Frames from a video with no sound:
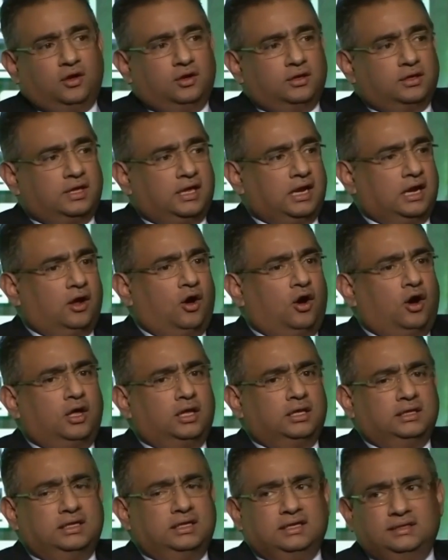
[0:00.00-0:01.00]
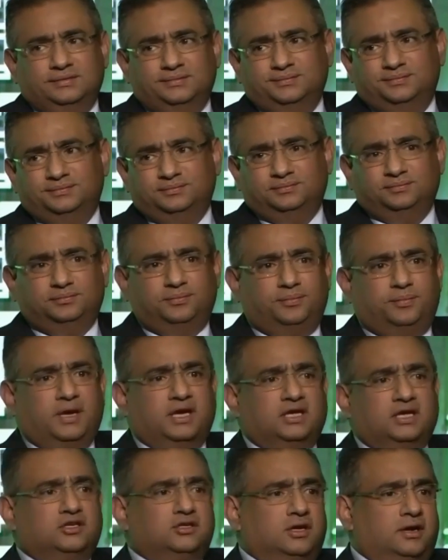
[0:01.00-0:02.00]
all big
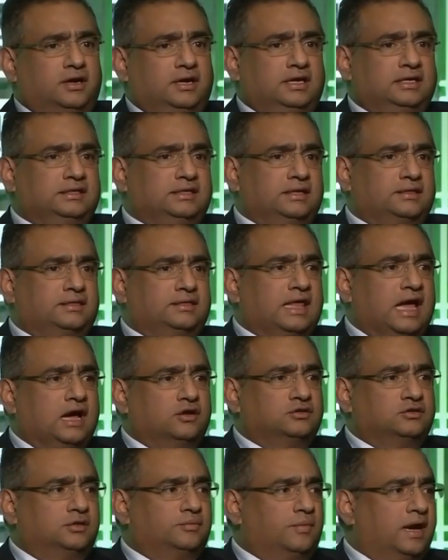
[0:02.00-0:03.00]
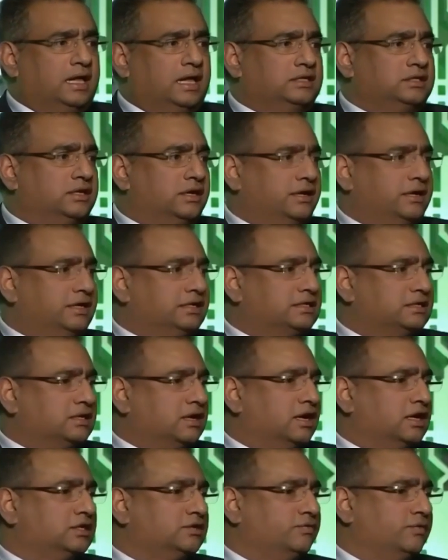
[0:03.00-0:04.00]
journeys, 1,000-mile journey
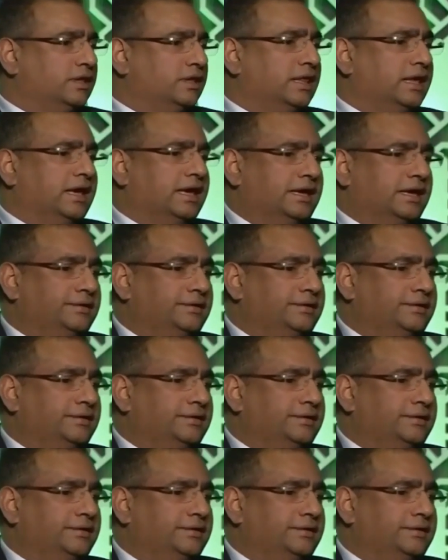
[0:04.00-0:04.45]
starts with a